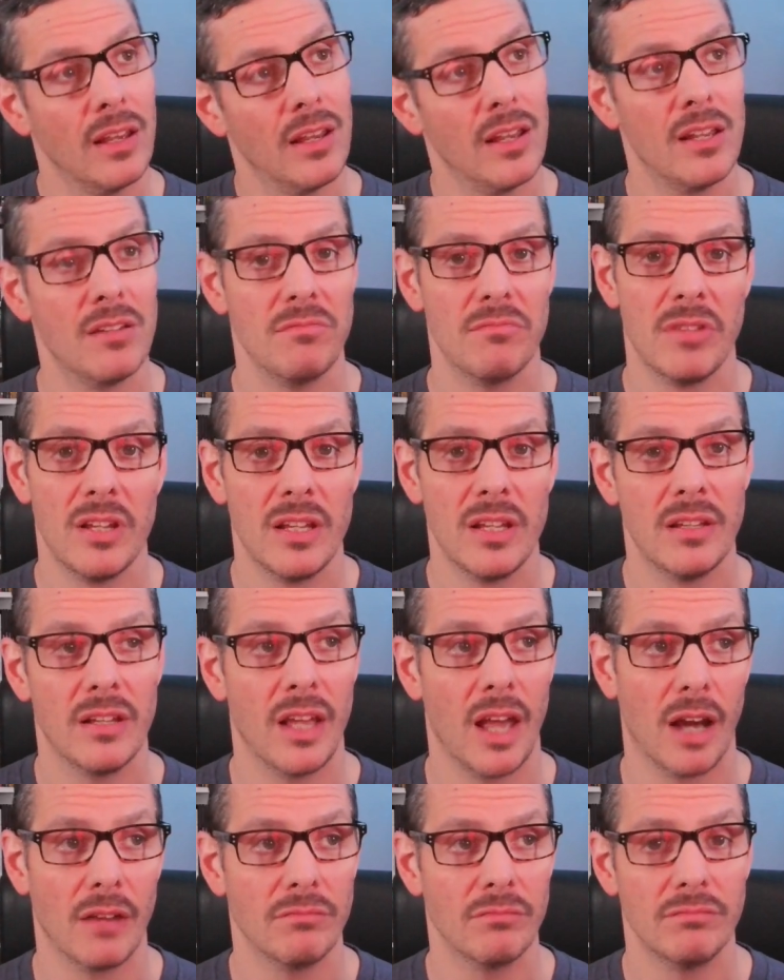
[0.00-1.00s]
It,
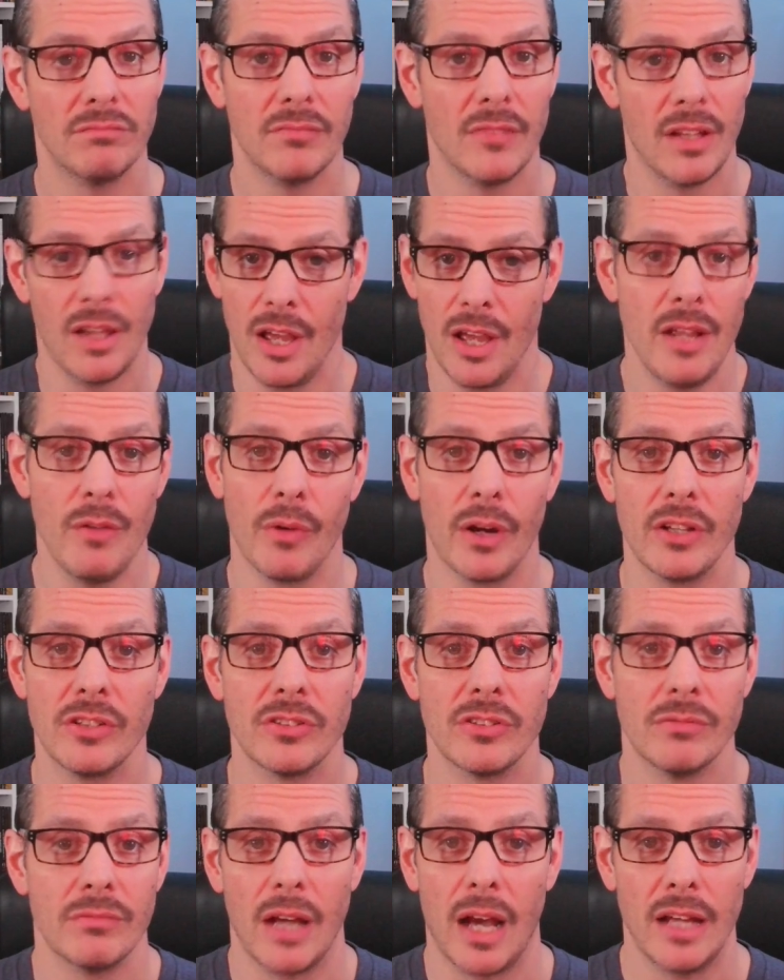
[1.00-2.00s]
yeah.
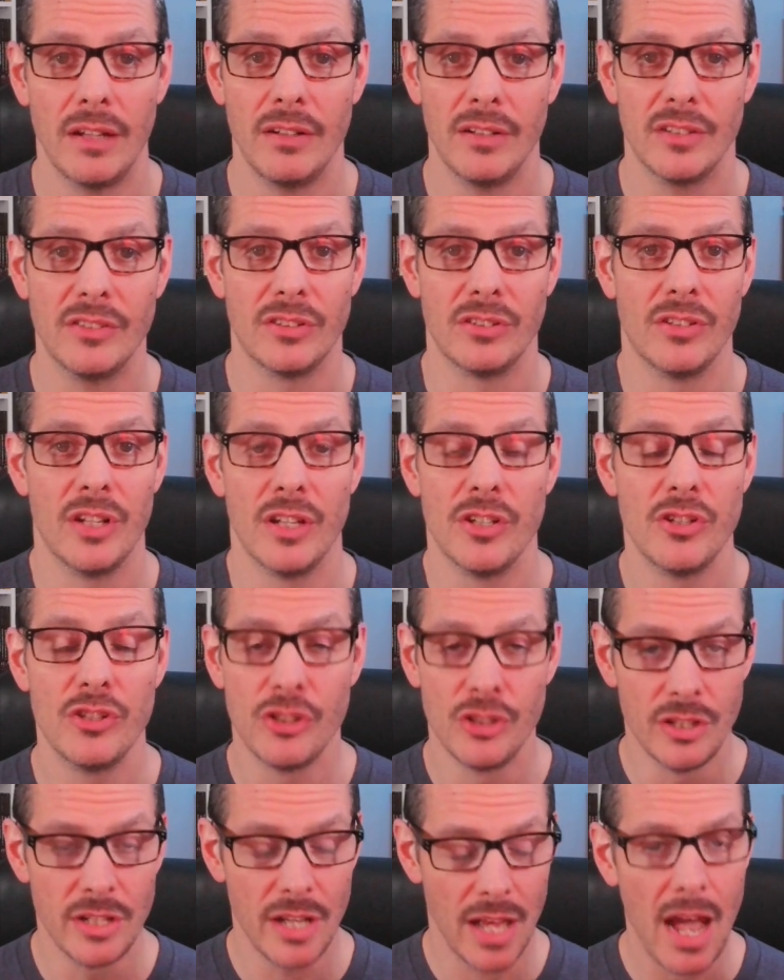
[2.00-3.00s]
Anyways, I just,
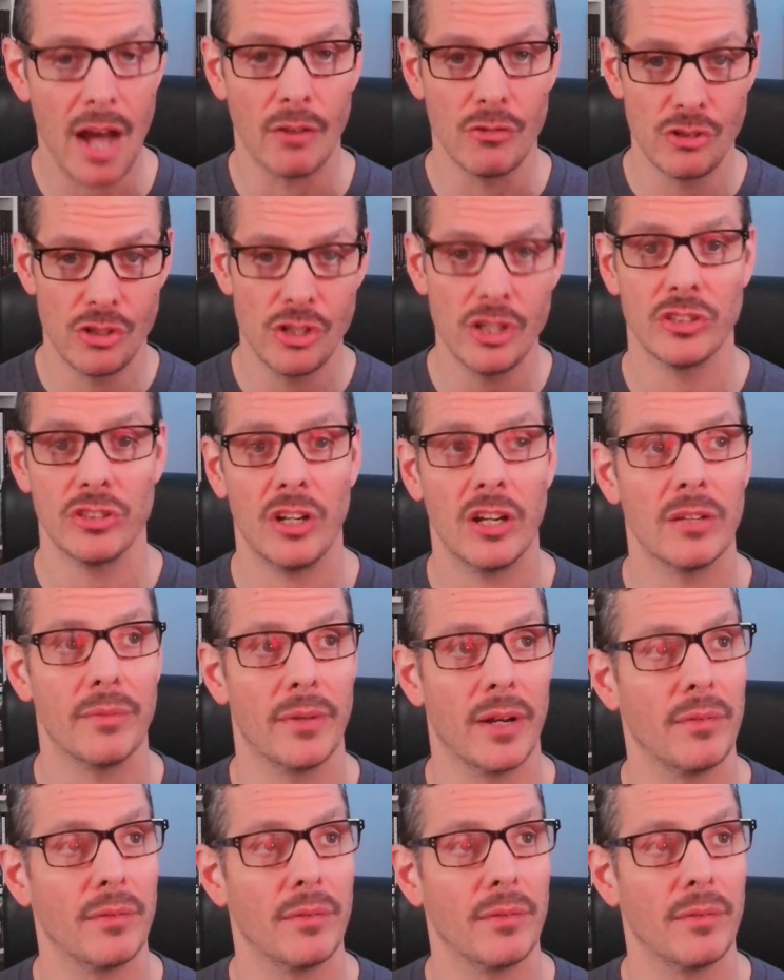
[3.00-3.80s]
just, now just talking about.